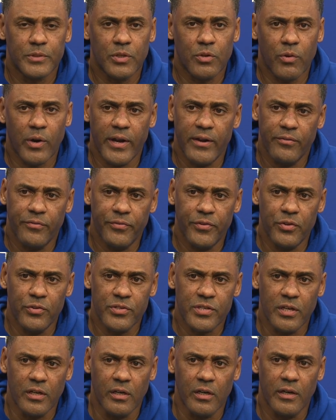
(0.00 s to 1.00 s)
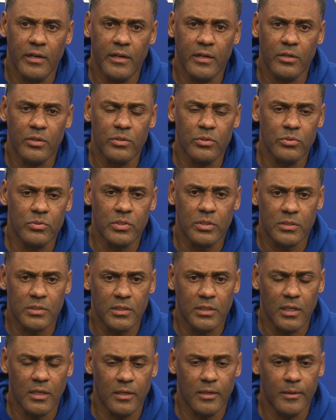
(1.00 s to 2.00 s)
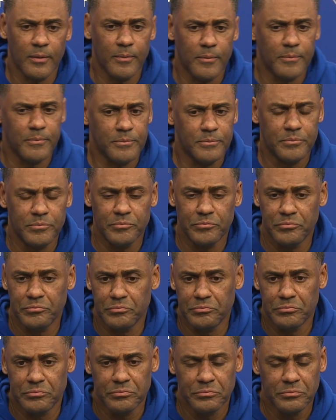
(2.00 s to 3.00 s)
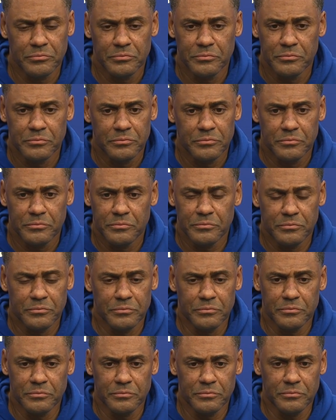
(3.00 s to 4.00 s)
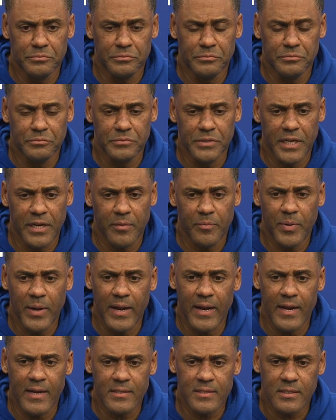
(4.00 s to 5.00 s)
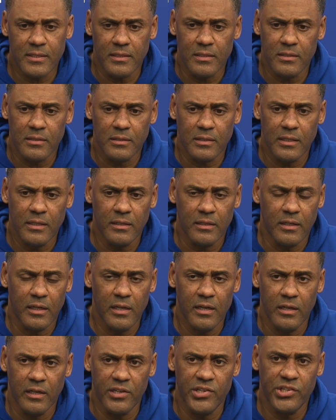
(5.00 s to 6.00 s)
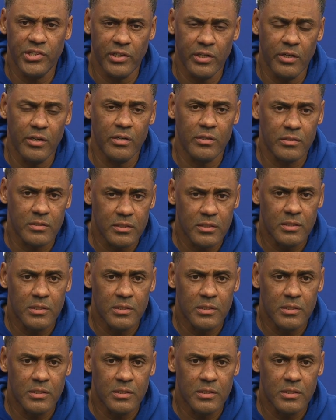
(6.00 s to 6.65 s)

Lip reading: quite a few scenarios in the past and in this year.